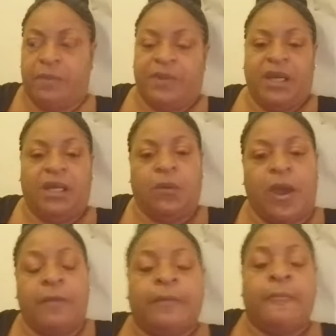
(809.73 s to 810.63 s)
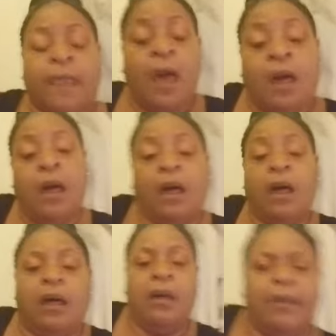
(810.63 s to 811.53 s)
But anyway,
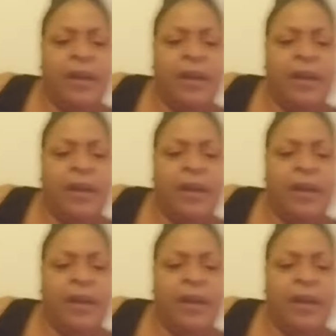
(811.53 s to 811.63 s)
um,